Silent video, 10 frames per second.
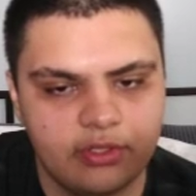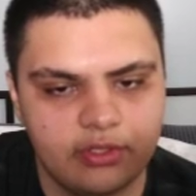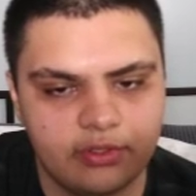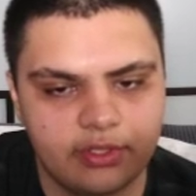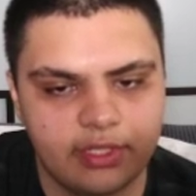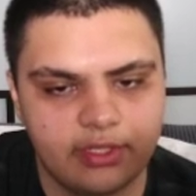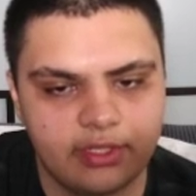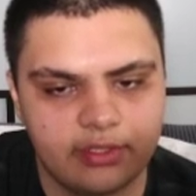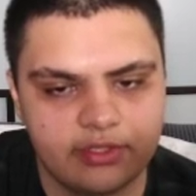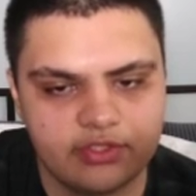Okay,
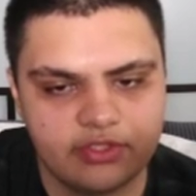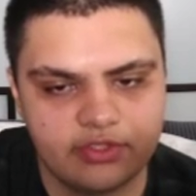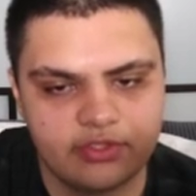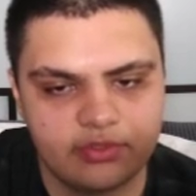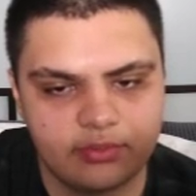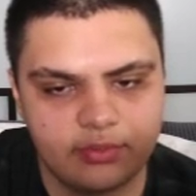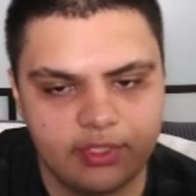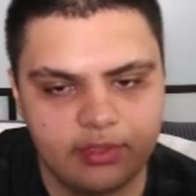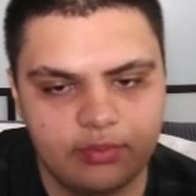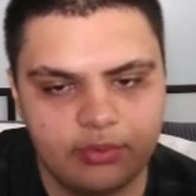and this is
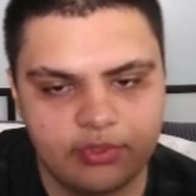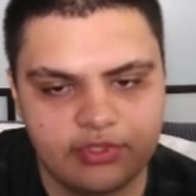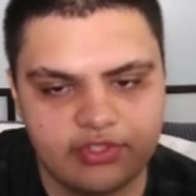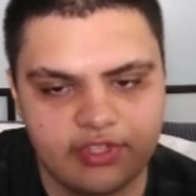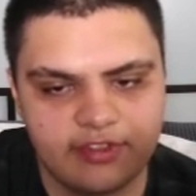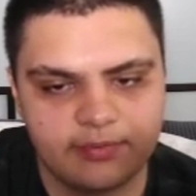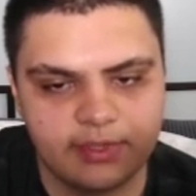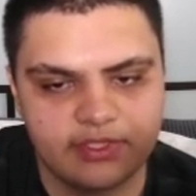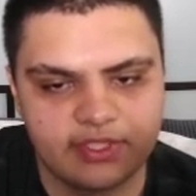really important stuff because,